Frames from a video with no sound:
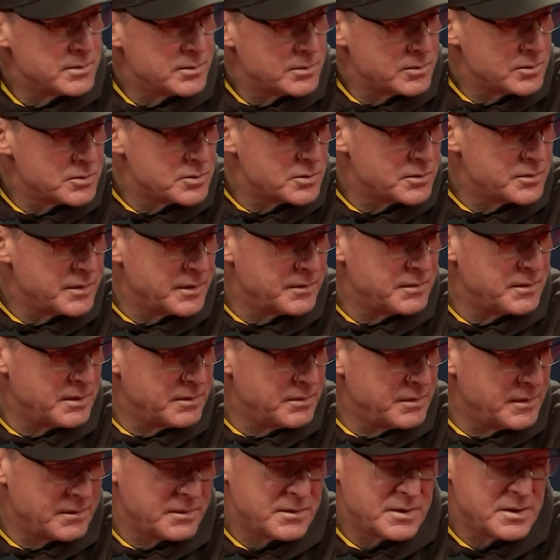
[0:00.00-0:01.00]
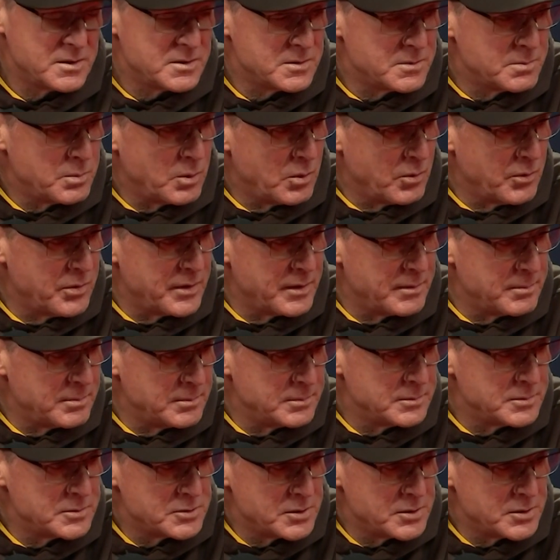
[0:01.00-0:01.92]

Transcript: Those are 50-50s, both of them.